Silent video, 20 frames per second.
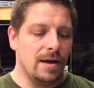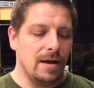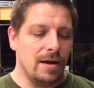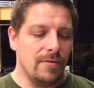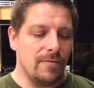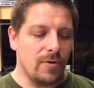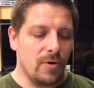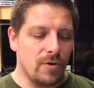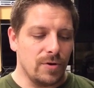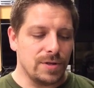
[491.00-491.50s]

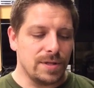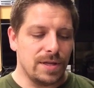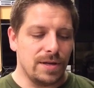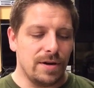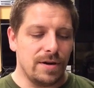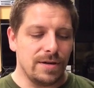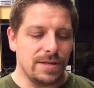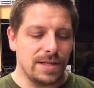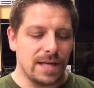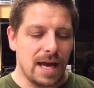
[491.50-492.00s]
Of course,
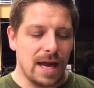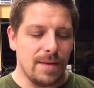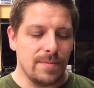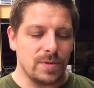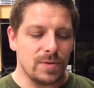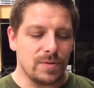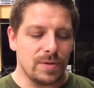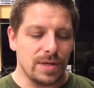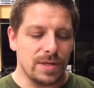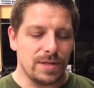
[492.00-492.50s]
there are
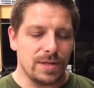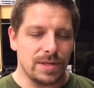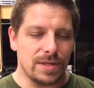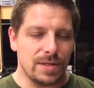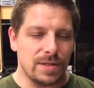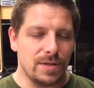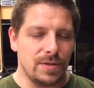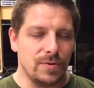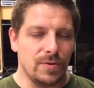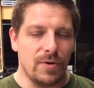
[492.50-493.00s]
times when it's
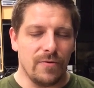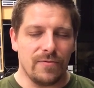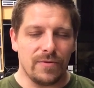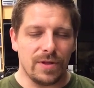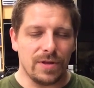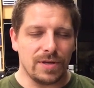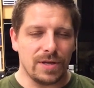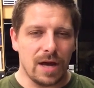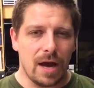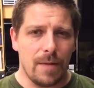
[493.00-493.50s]
just too over
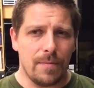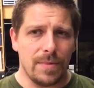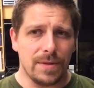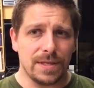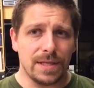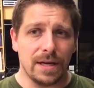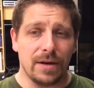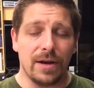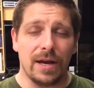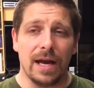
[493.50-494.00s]
the top. It's
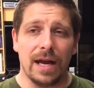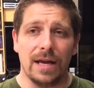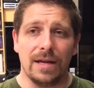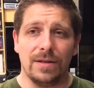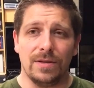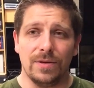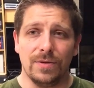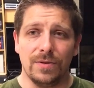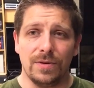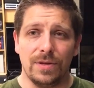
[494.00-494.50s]
like, okay,
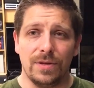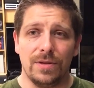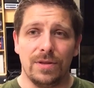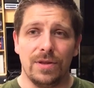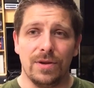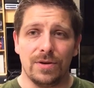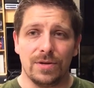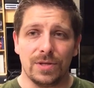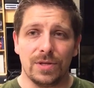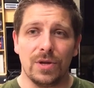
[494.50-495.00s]
dude,
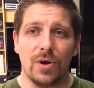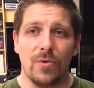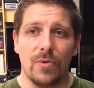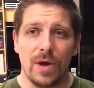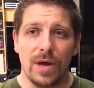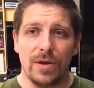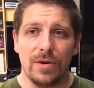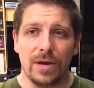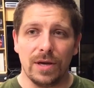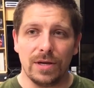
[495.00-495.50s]
there's no
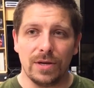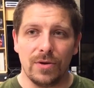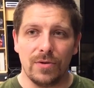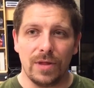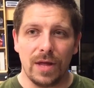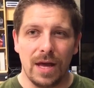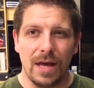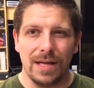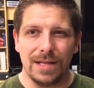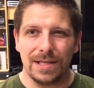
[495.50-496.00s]
way you can know
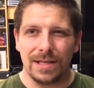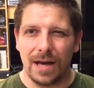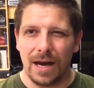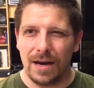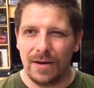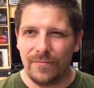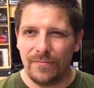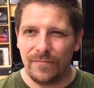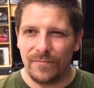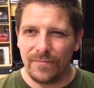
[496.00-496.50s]
that. It's kind
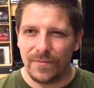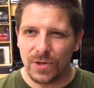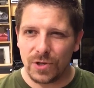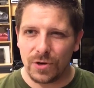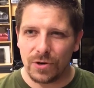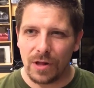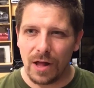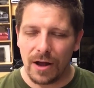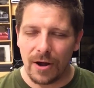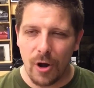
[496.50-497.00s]
of
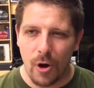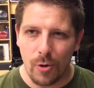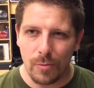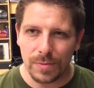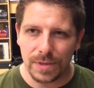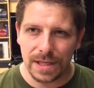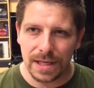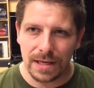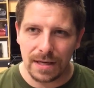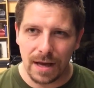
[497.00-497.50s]
Sherlock
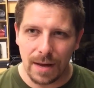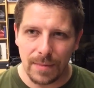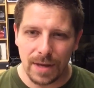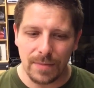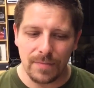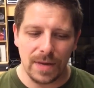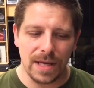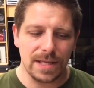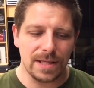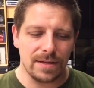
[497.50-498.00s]
Holmesy. I mean,
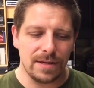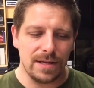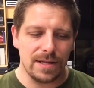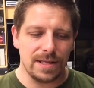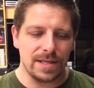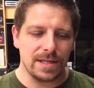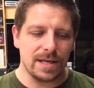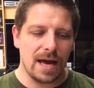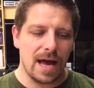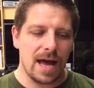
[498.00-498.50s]
basically,
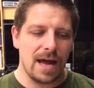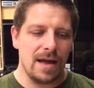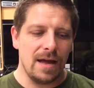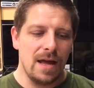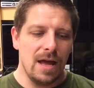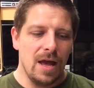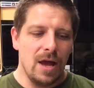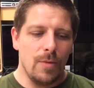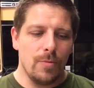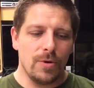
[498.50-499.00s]
this guy
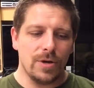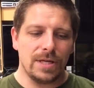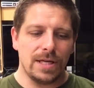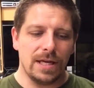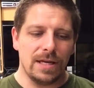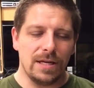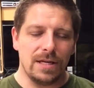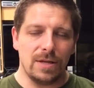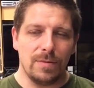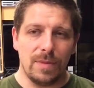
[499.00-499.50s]

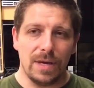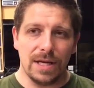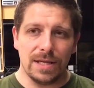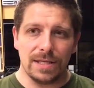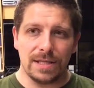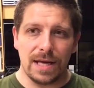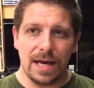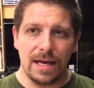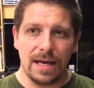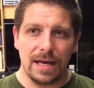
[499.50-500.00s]
pretended to be a
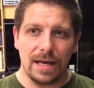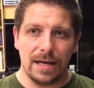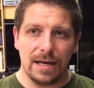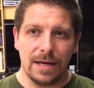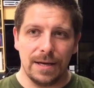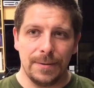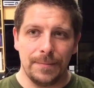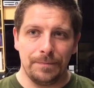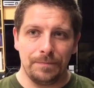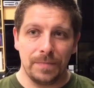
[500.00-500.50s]

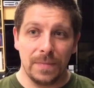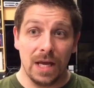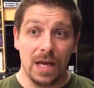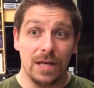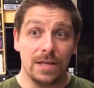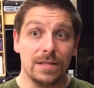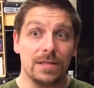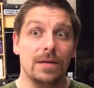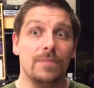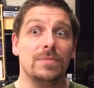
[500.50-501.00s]
psychic.
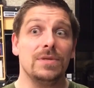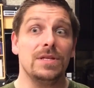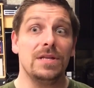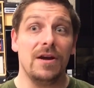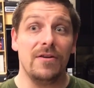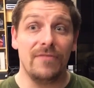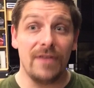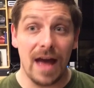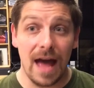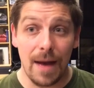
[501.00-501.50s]
Some
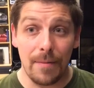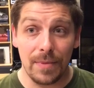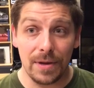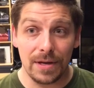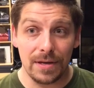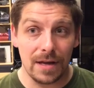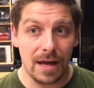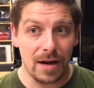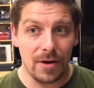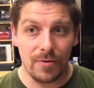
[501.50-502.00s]
stuff
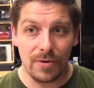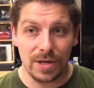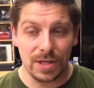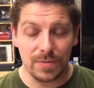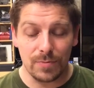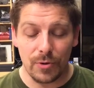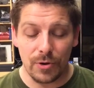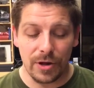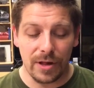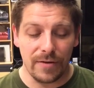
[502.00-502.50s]
happened. I don't want to
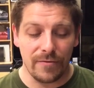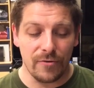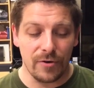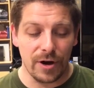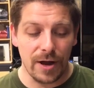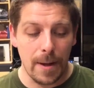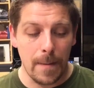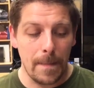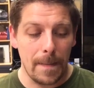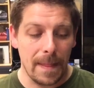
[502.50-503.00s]
spoil it for
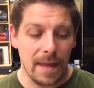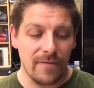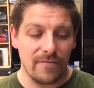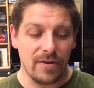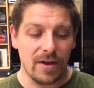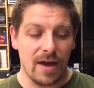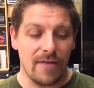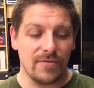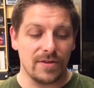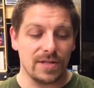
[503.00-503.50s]
you. If
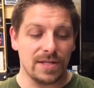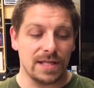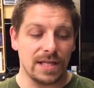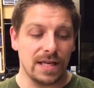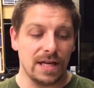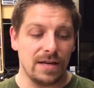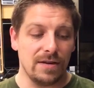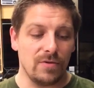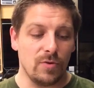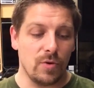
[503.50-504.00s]
you haven't seen
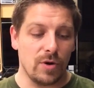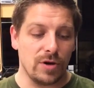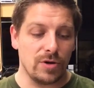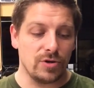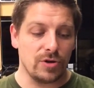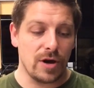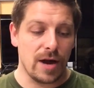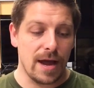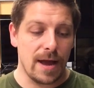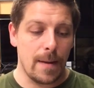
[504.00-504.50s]
it and you want to
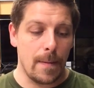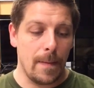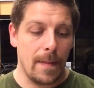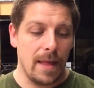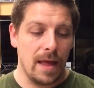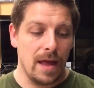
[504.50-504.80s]
try it.